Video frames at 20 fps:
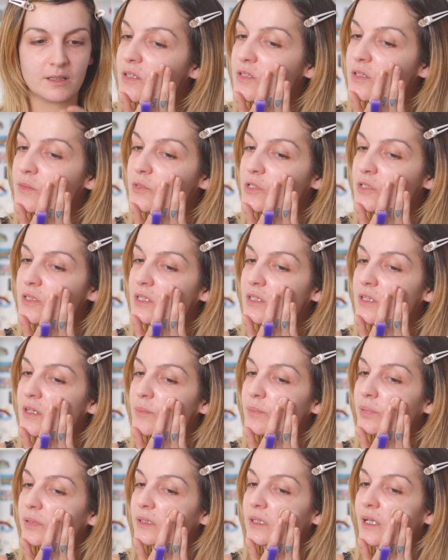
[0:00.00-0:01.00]
So I'm just gonna
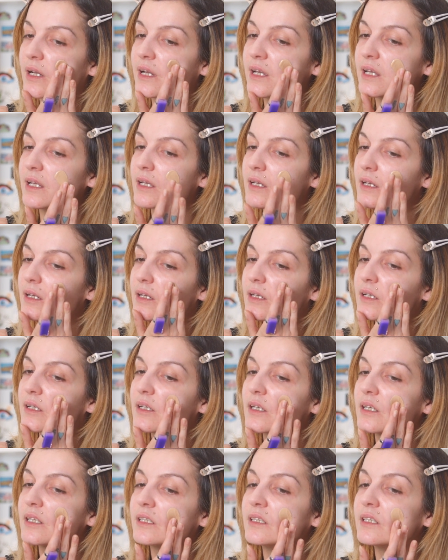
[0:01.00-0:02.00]
apply
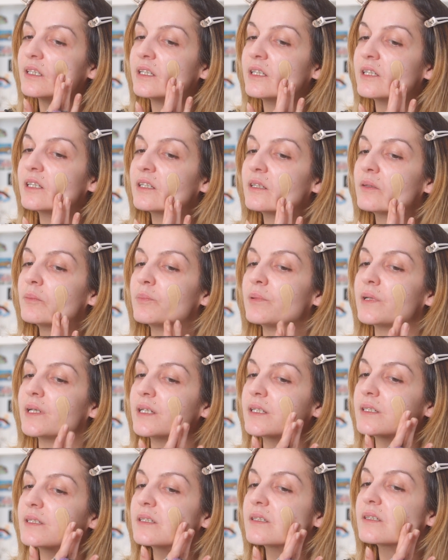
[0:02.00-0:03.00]
a little
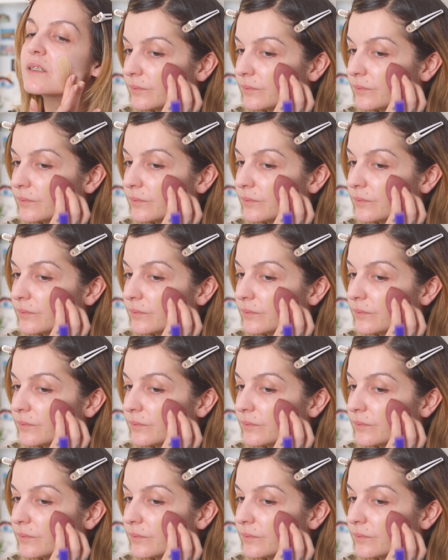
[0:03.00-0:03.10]
bit.